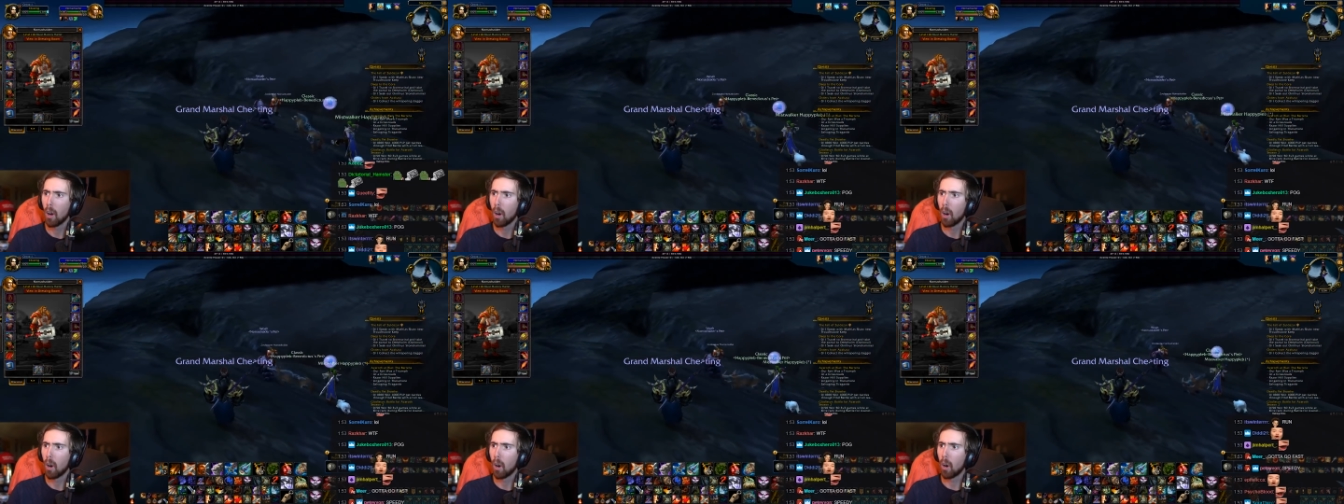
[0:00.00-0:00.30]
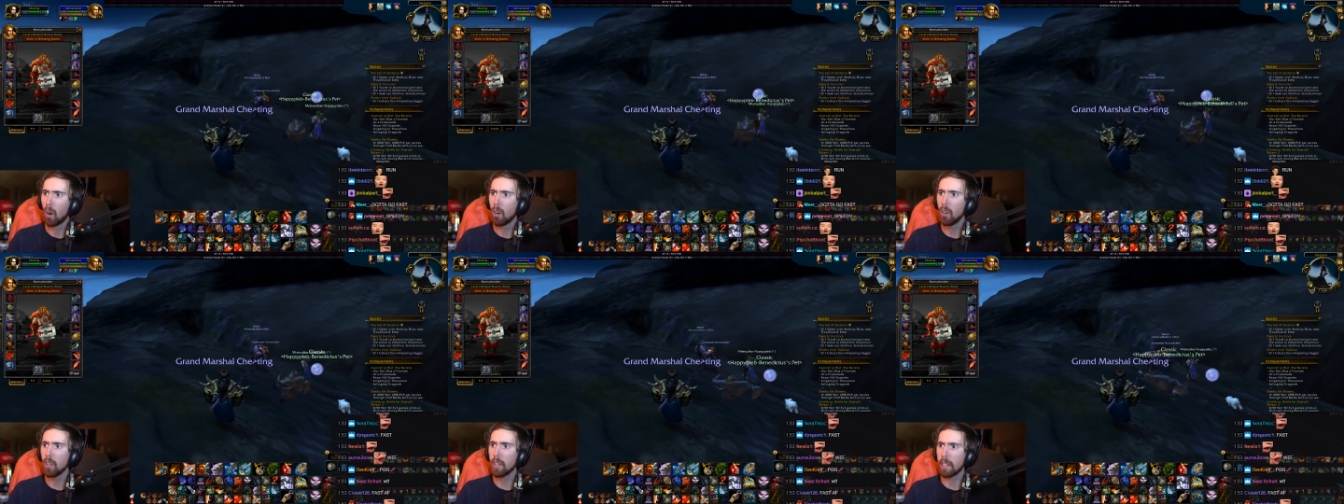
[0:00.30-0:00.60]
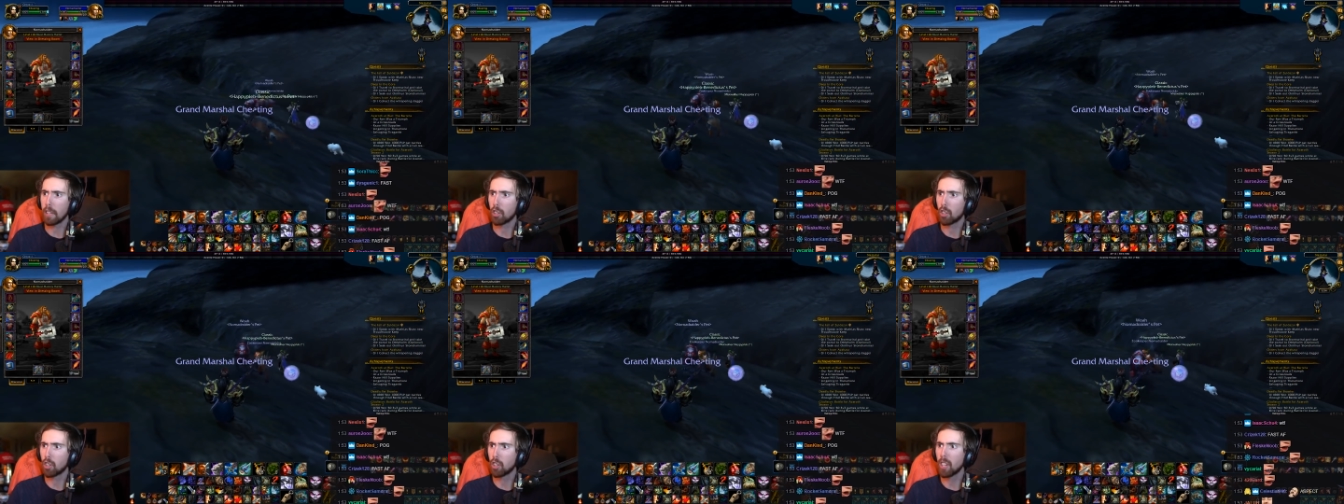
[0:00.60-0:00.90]
Holy
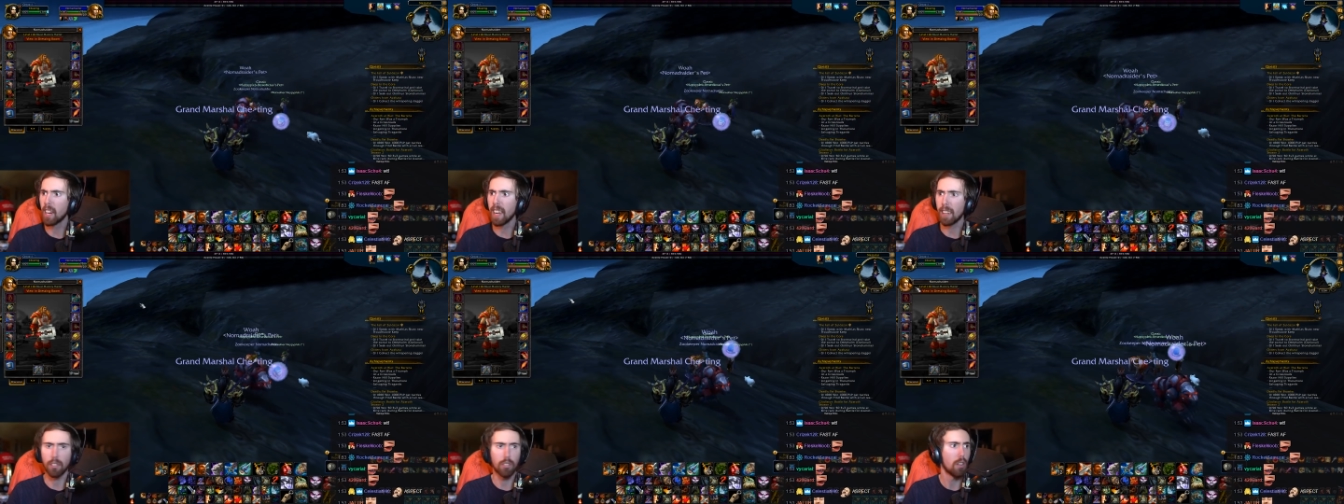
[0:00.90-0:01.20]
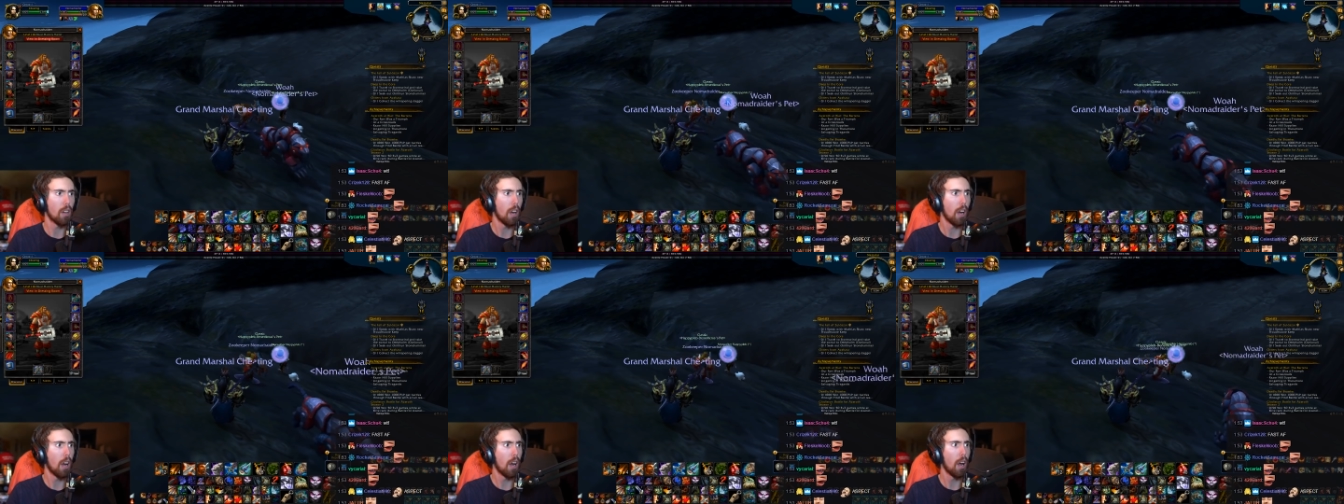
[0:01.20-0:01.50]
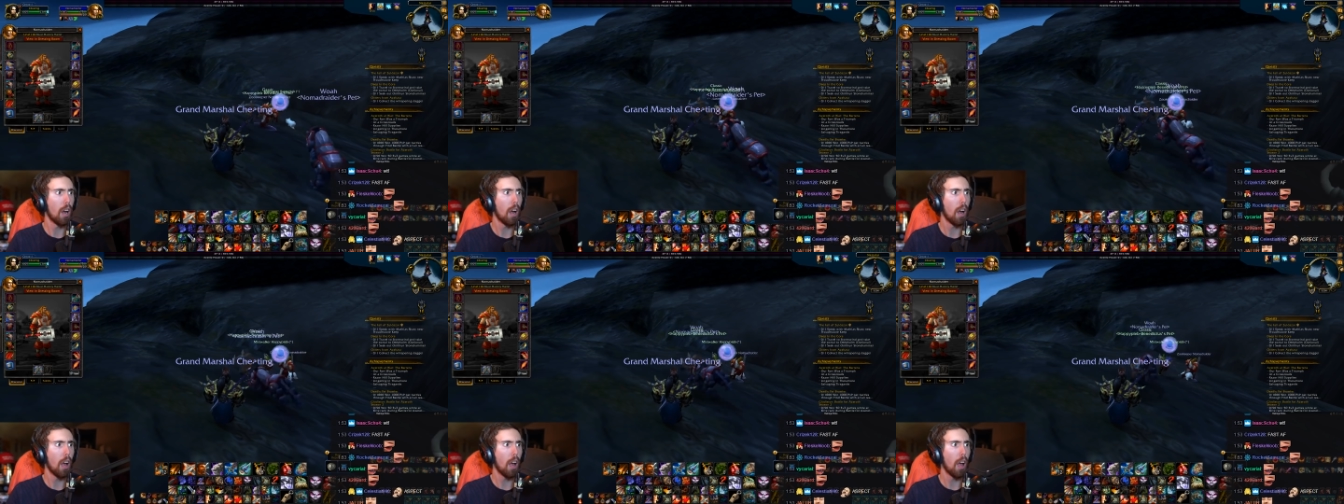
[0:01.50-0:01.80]
shit.
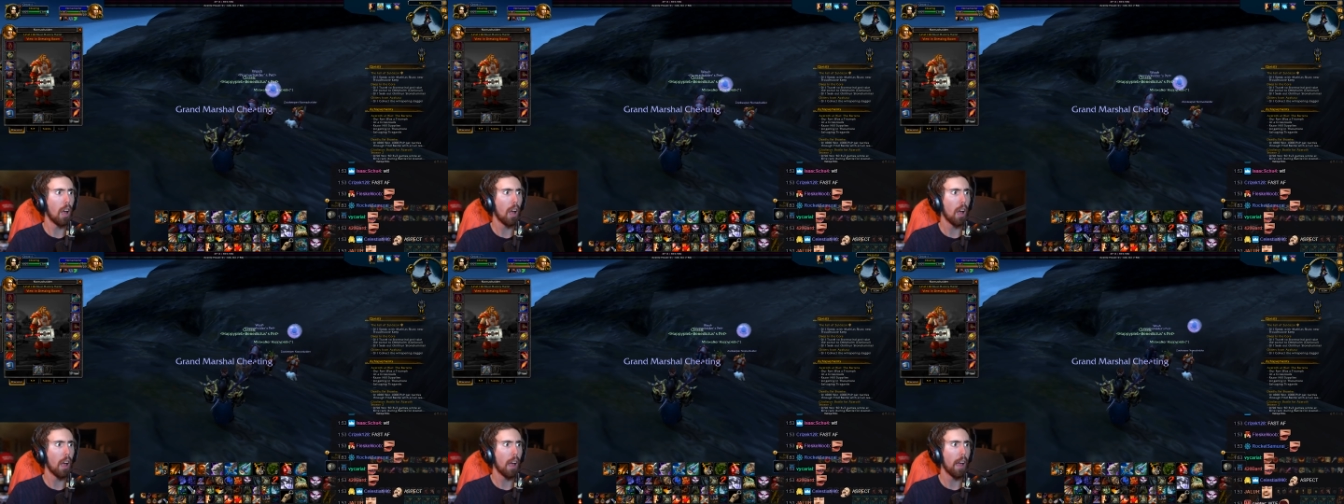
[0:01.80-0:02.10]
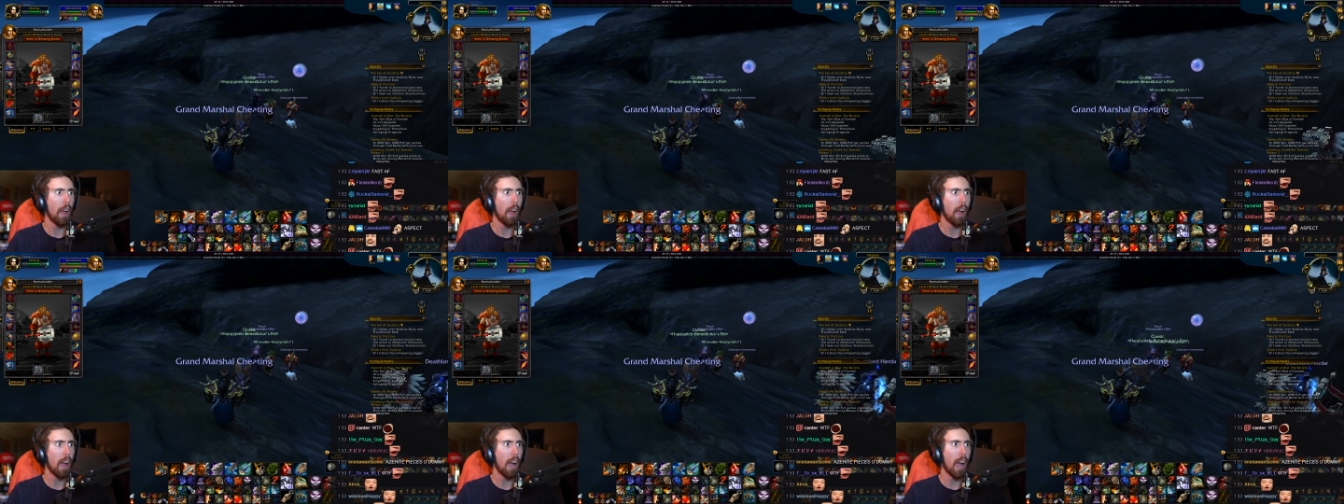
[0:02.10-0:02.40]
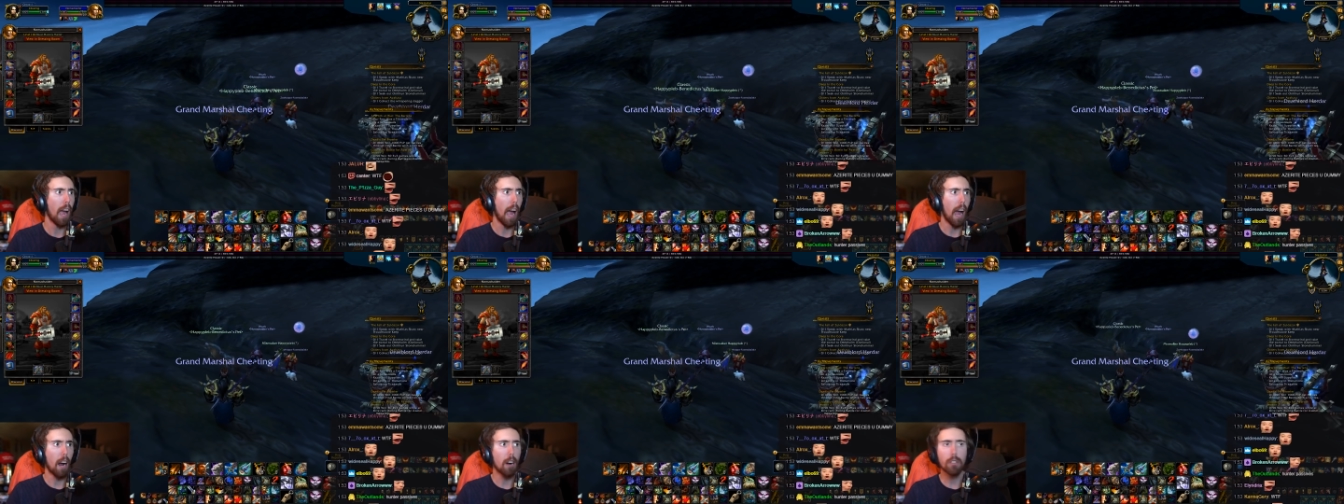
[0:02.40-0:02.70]

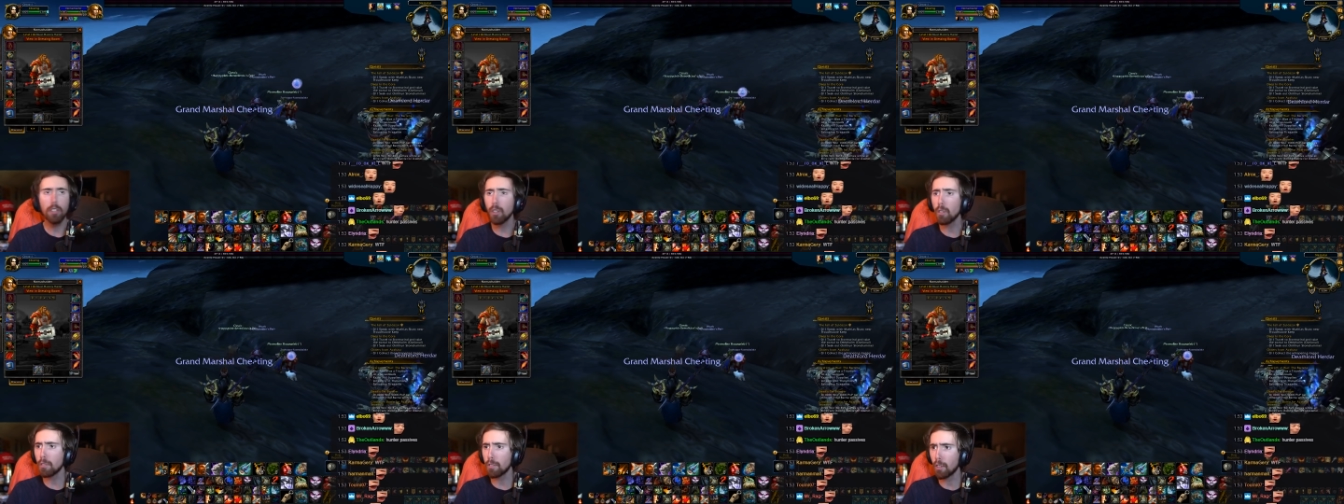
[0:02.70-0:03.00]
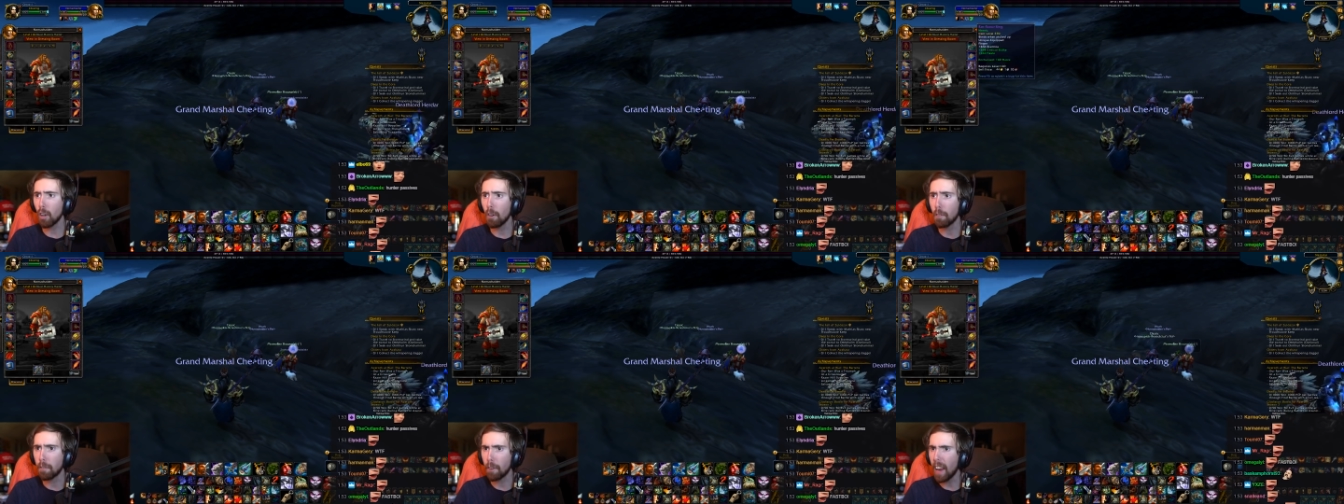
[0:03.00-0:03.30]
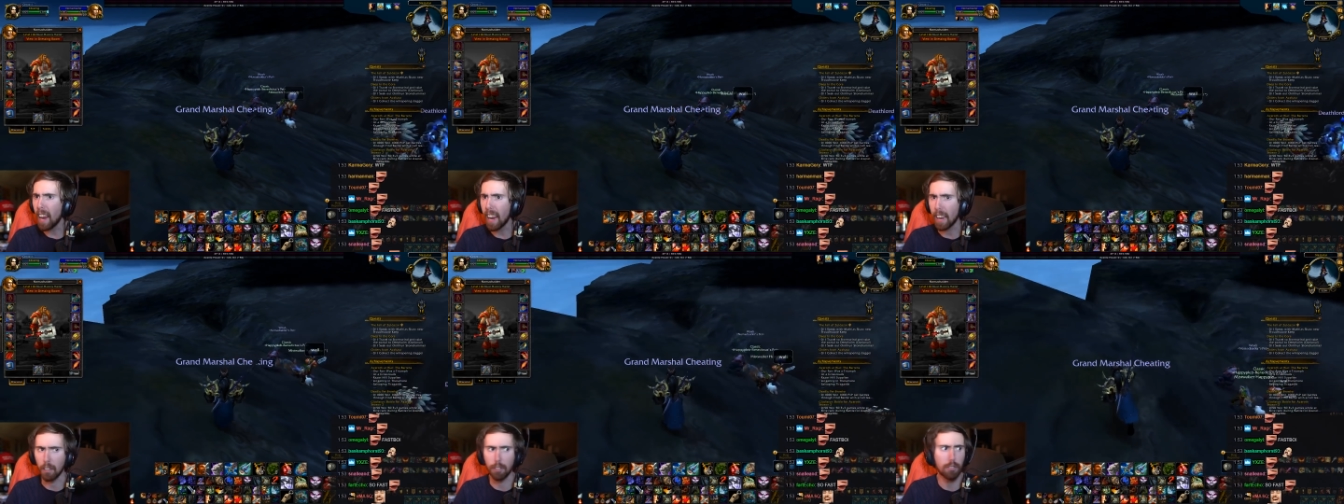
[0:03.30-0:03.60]
How do you so
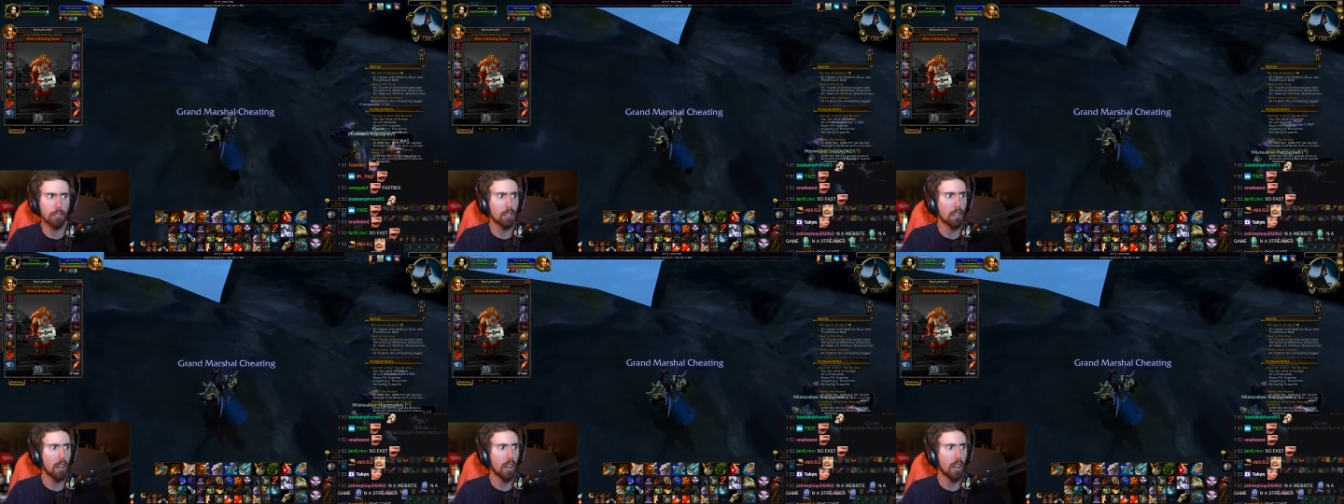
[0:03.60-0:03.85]
fast?